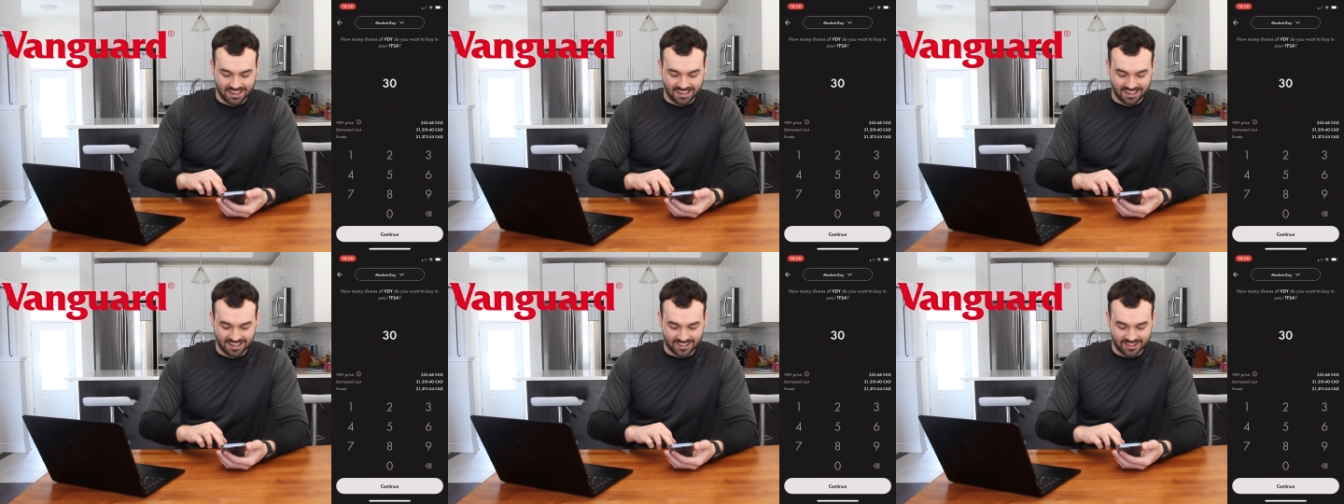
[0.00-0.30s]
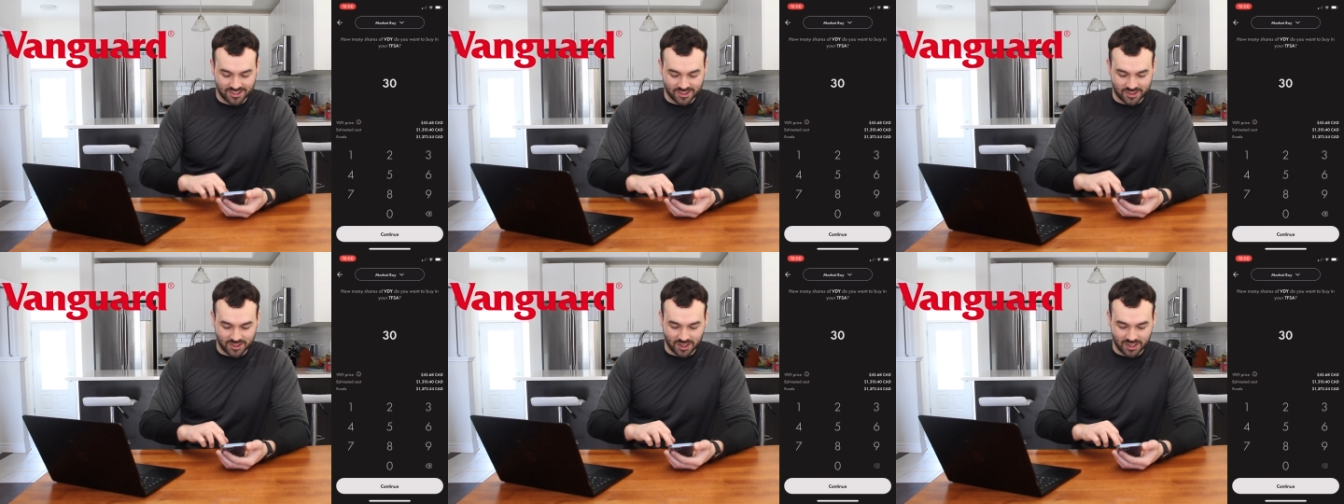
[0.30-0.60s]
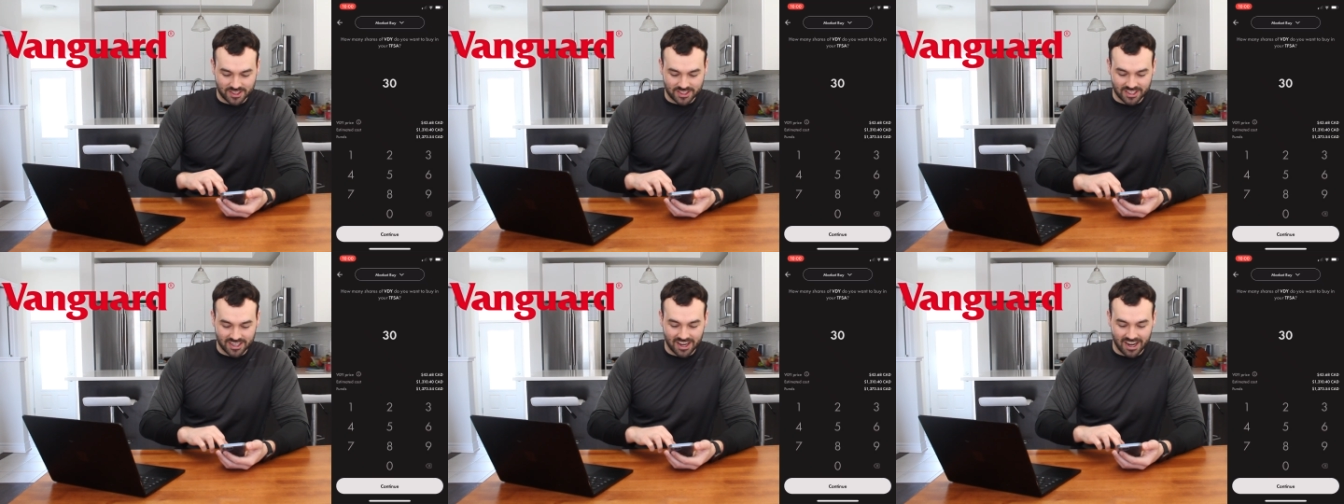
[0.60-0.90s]
It just
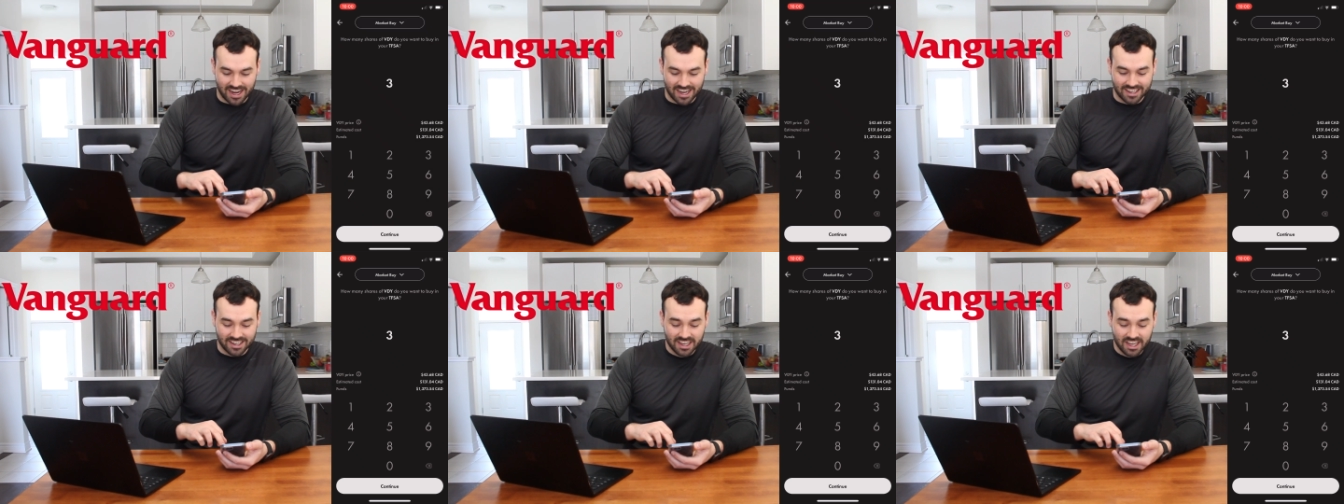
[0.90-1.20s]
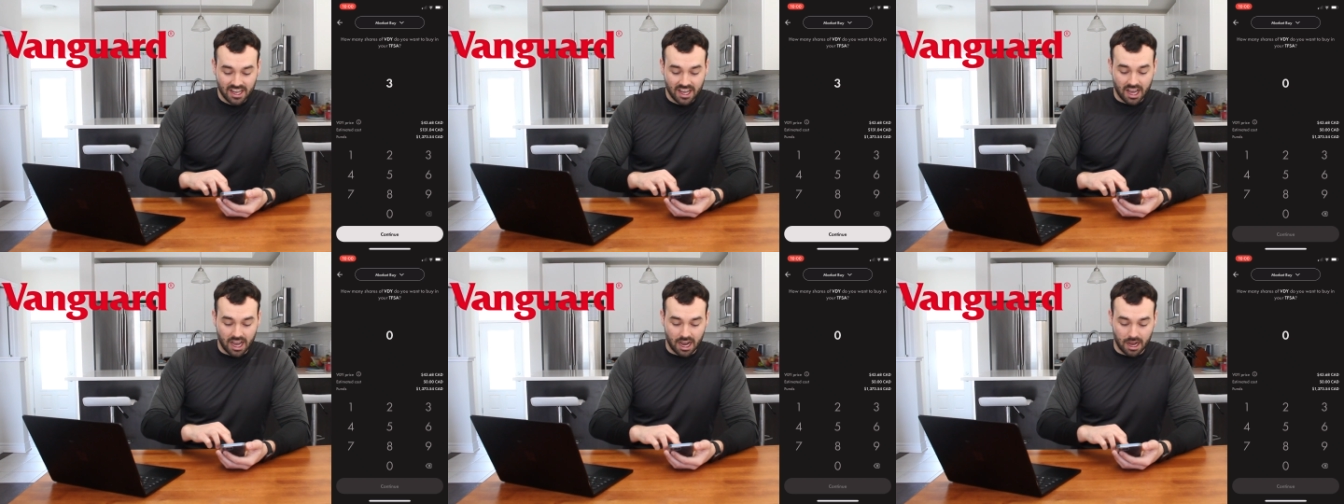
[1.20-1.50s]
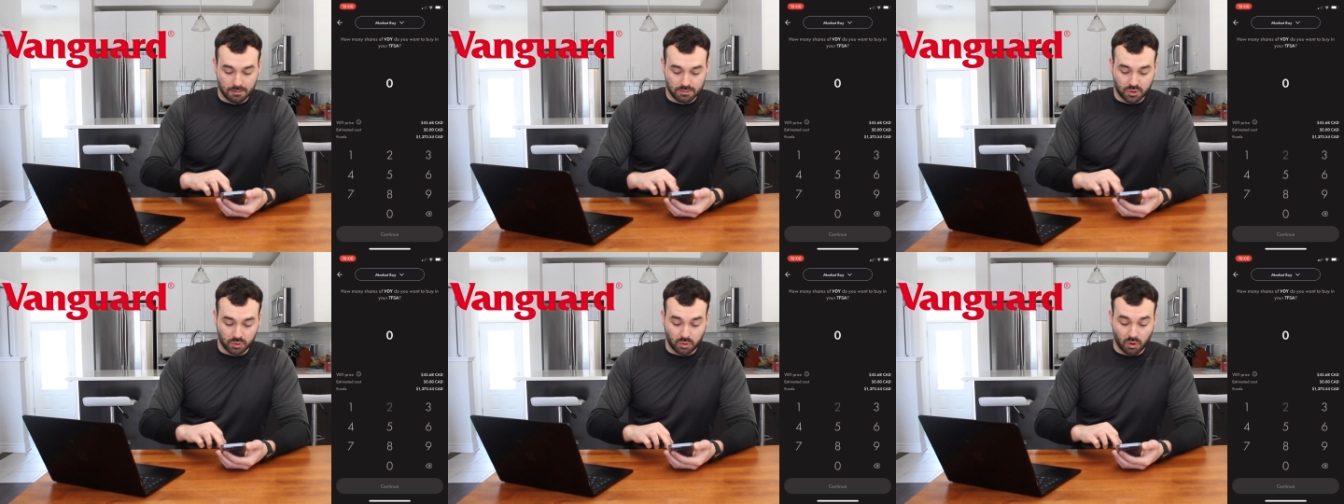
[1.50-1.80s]
got denied.
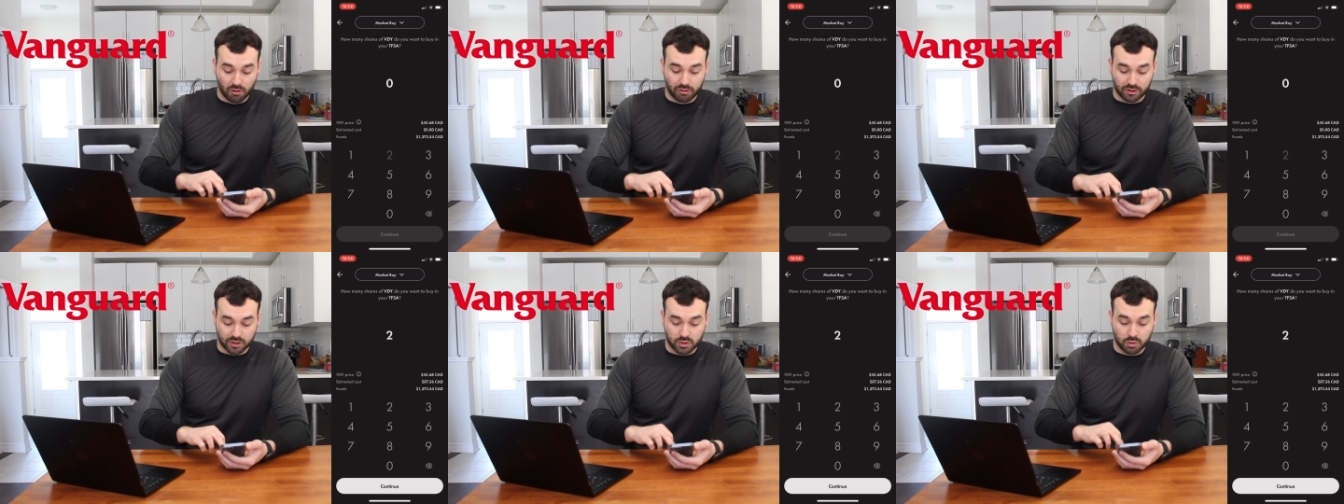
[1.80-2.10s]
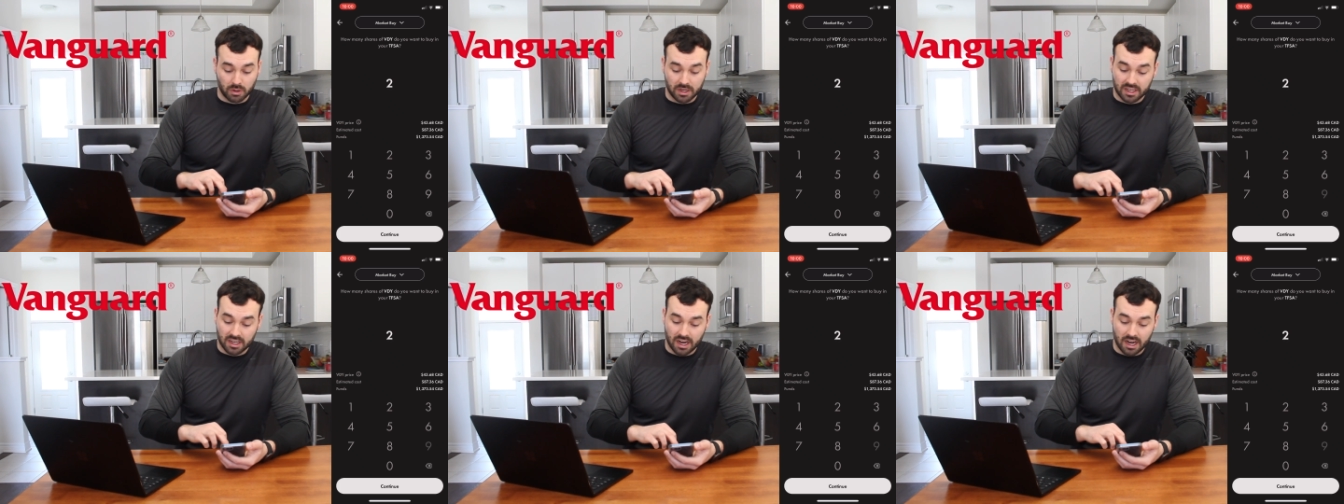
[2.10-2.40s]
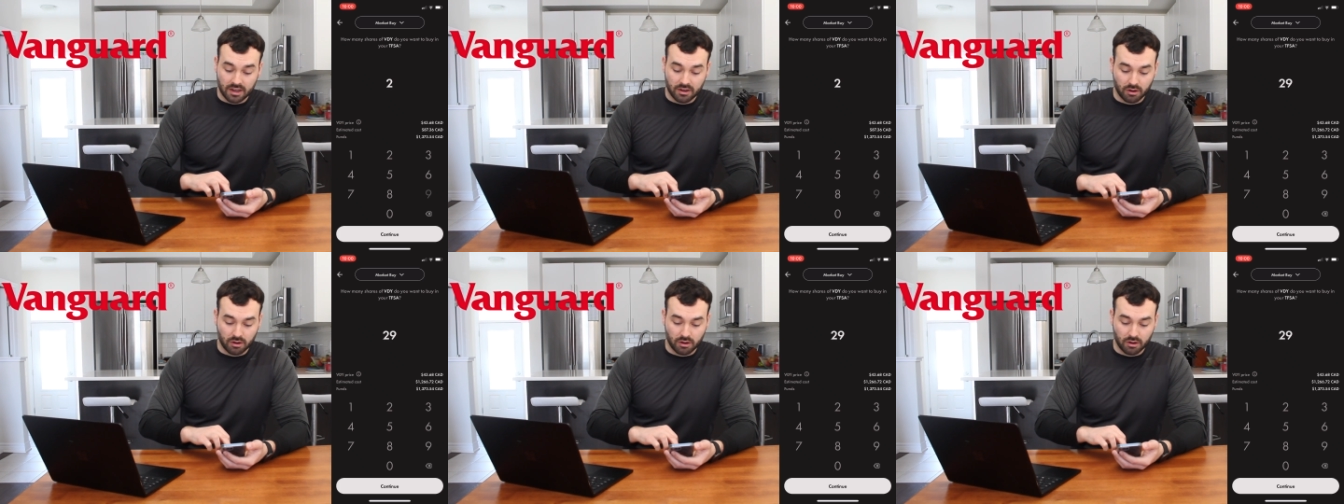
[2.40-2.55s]
So we'll go for 29,